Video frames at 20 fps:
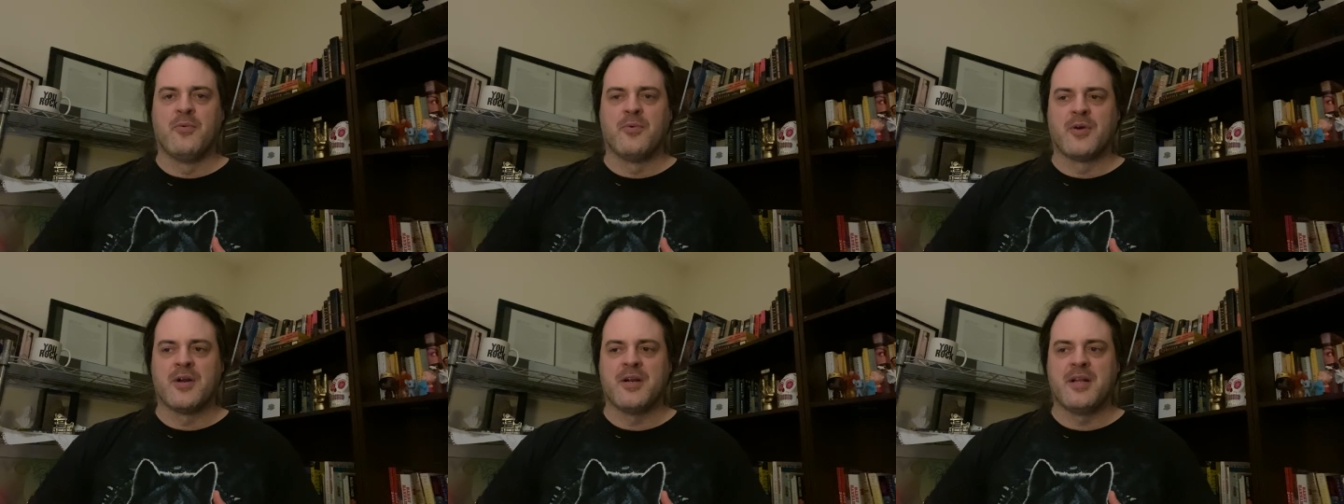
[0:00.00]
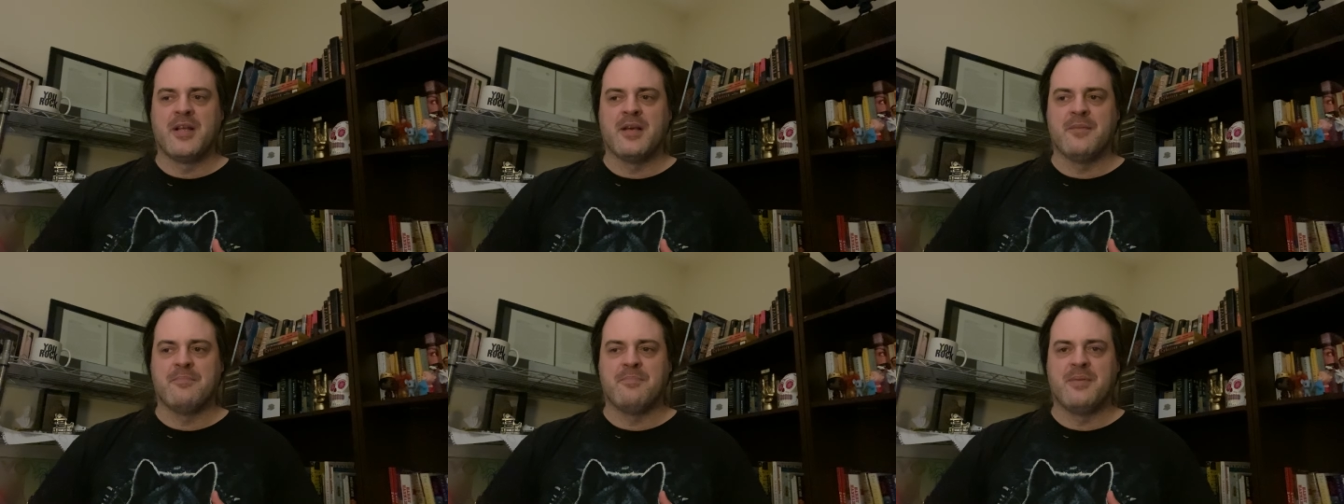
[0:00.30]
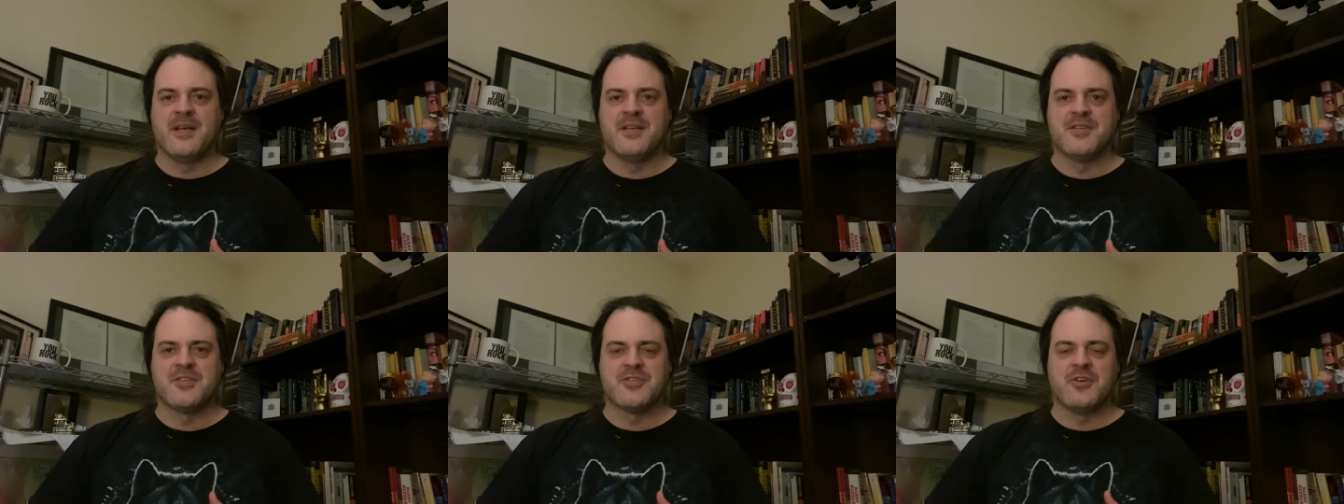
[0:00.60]
were going to get
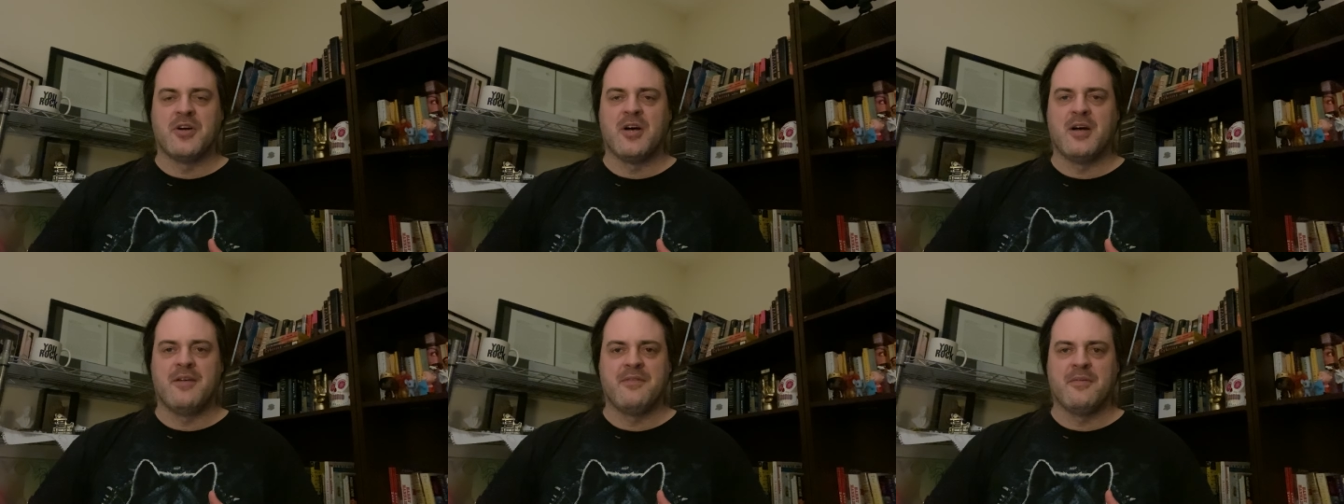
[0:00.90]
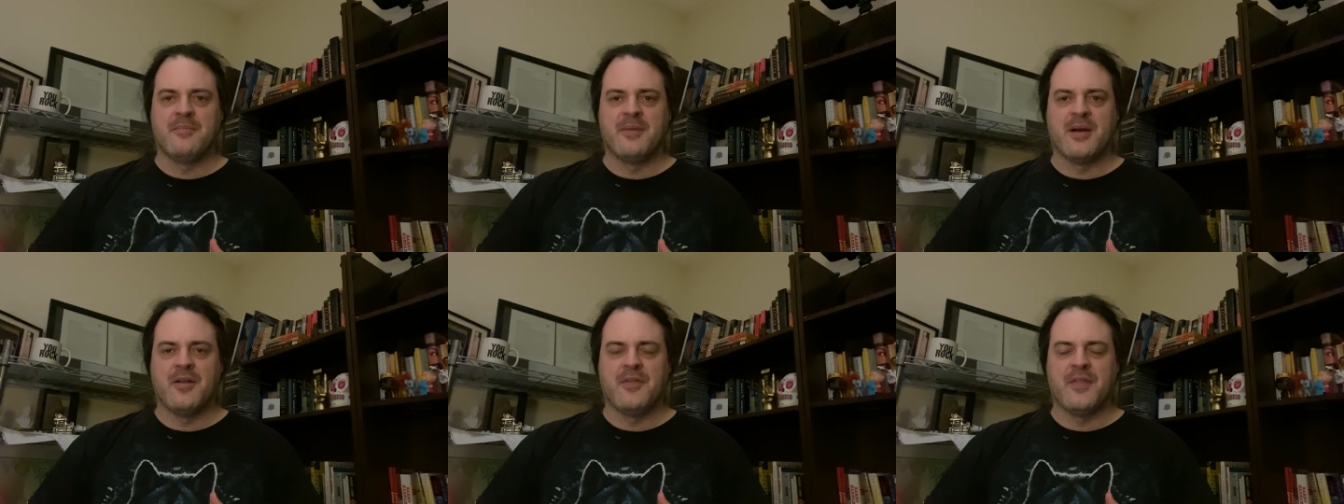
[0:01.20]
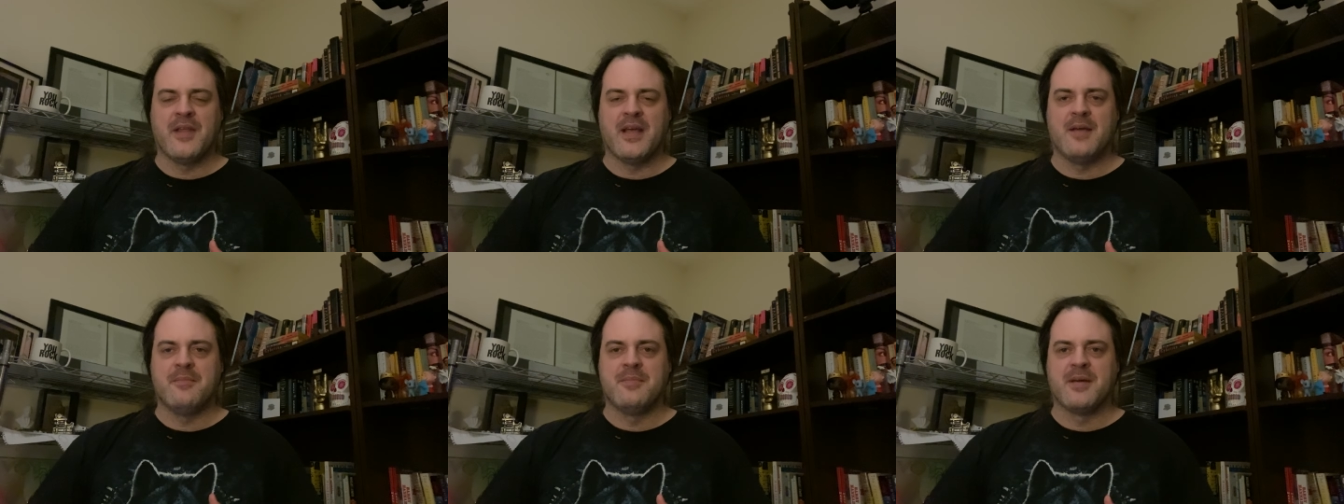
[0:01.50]
pissed off about
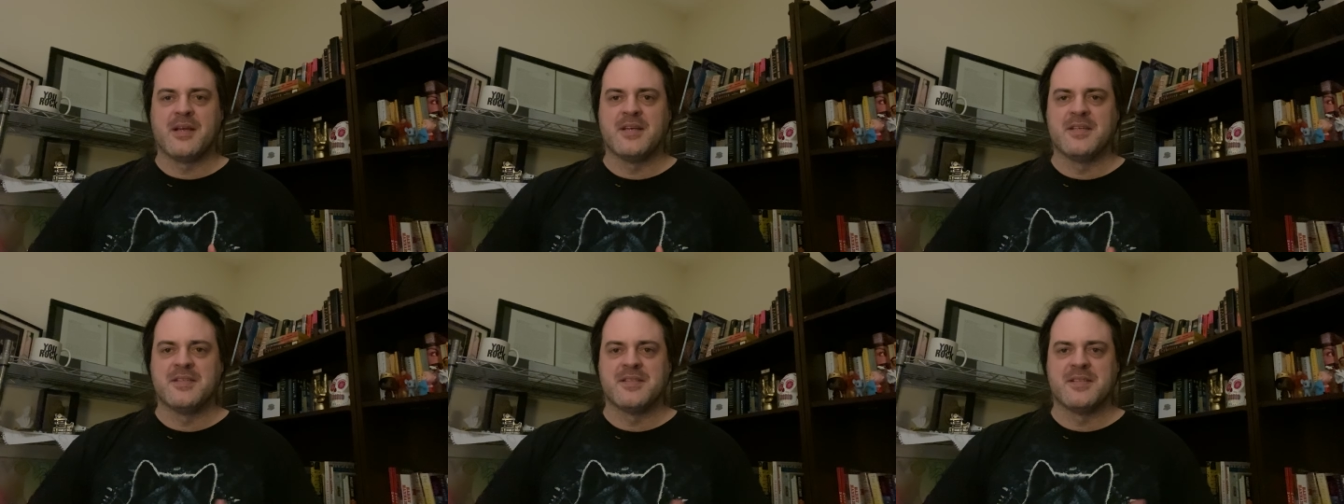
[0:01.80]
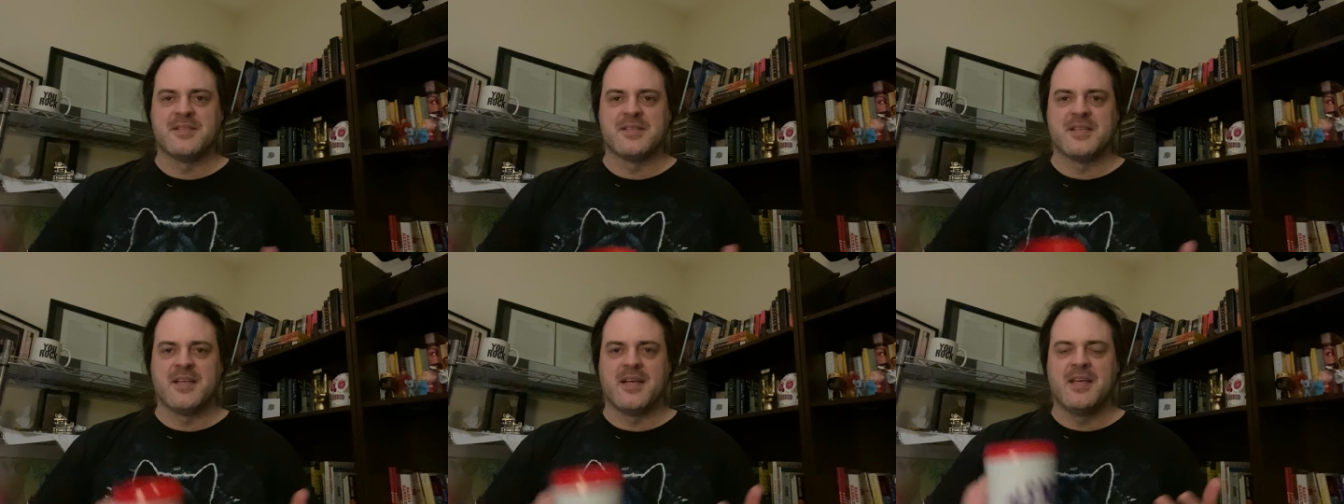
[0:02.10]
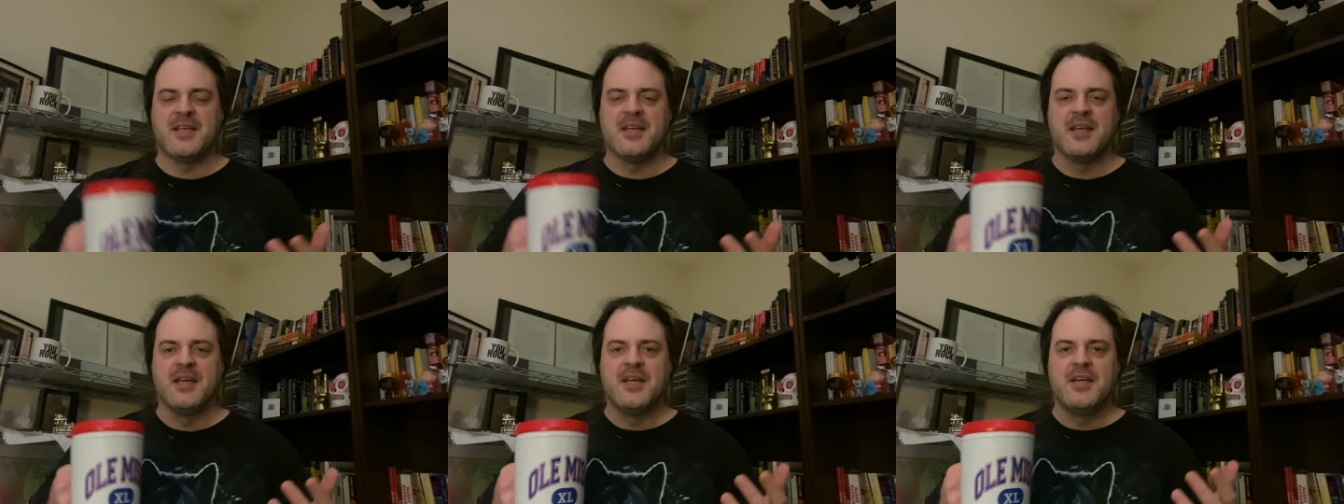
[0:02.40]
that because it's
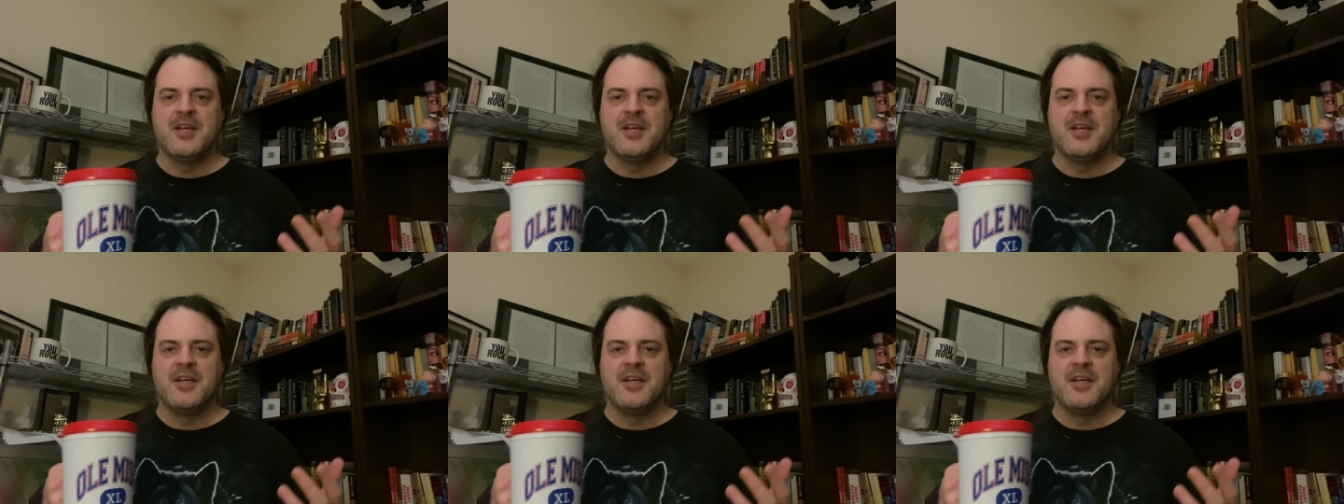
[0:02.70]
like